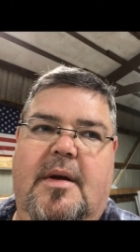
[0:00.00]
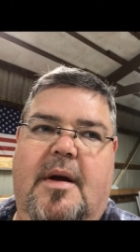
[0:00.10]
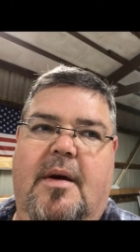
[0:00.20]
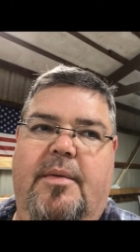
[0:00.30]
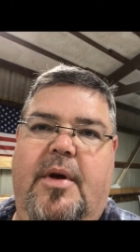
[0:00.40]

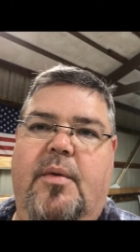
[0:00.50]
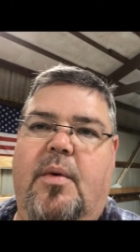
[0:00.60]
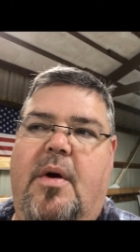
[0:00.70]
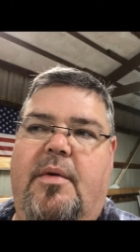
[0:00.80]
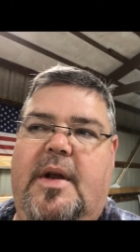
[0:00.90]
They
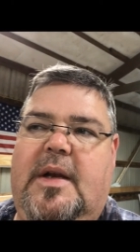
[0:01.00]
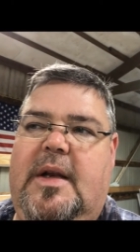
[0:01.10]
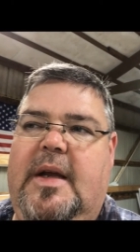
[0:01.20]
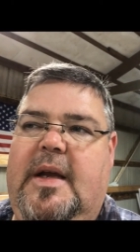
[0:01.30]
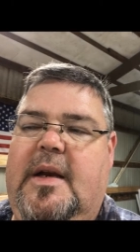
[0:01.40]
were already
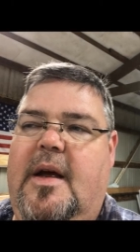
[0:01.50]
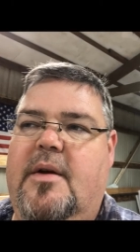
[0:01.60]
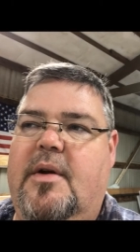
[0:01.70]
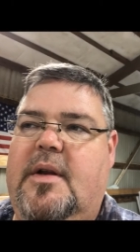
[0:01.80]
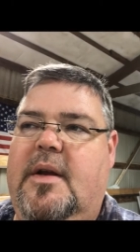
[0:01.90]
clean. I'd
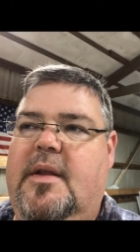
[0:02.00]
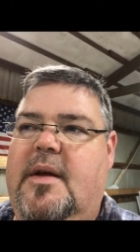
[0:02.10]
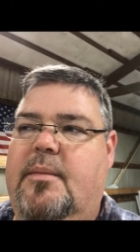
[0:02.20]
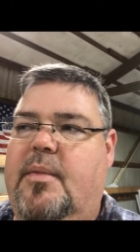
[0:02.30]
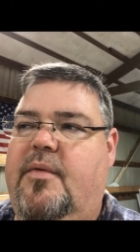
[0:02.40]
already cleaned
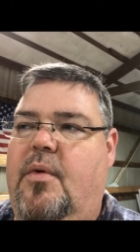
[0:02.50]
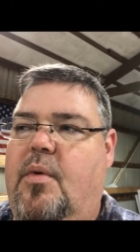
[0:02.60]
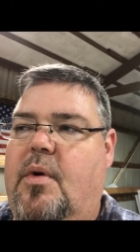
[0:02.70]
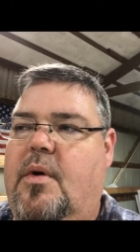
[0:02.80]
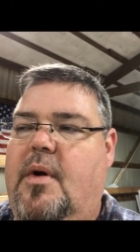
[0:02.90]
them
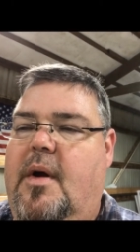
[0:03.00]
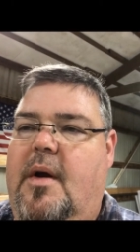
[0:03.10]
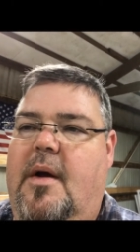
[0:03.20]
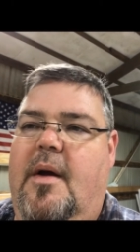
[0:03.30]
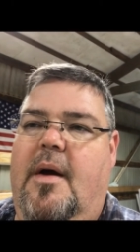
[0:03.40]
before.
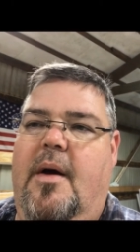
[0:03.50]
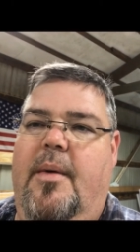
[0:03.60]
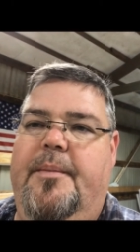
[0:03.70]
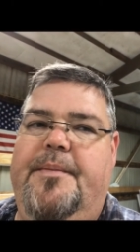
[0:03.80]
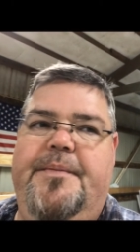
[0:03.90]

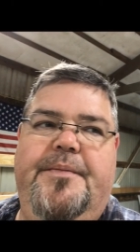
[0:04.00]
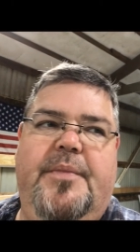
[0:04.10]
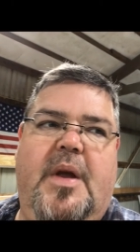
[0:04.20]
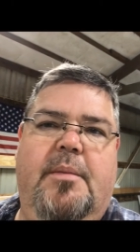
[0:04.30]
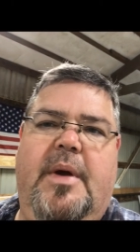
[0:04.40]
But
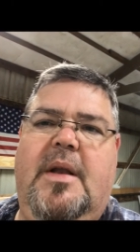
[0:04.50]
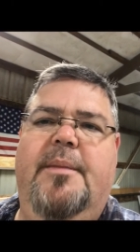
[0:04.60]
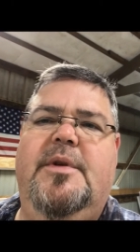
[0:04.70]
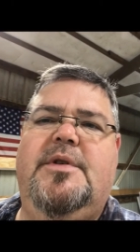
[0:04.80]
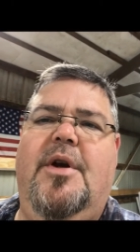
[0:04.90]

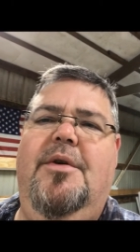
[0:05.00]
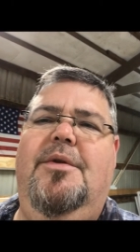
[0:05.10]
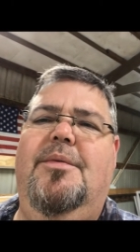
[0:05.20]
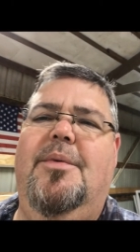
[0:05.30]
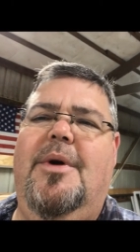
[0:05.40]
let me show
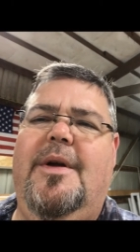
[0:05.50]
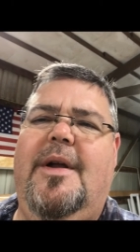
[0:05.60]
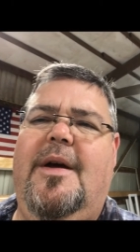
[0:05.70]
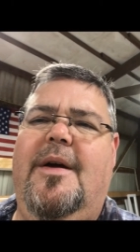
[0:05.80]
you what